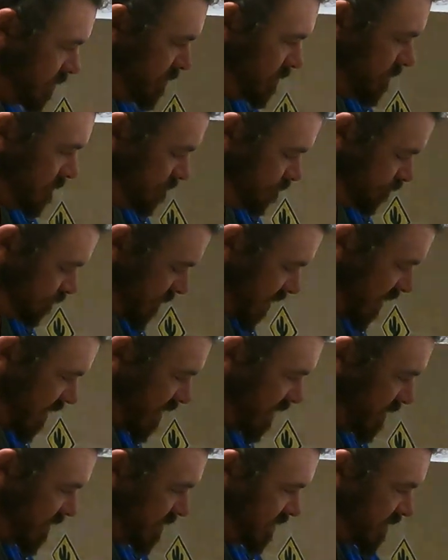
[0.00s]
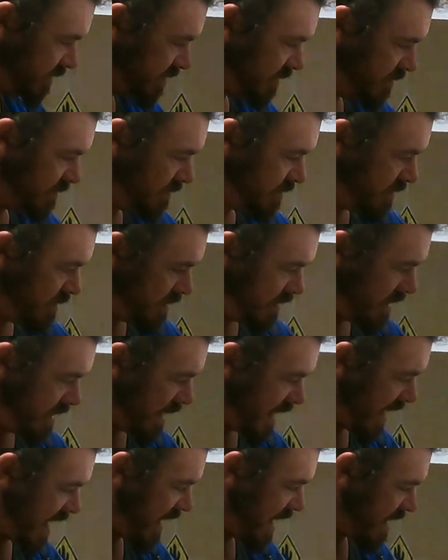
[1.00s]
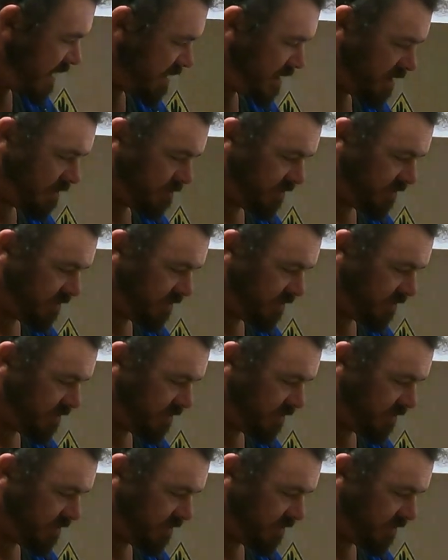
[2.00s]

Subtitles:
to do is add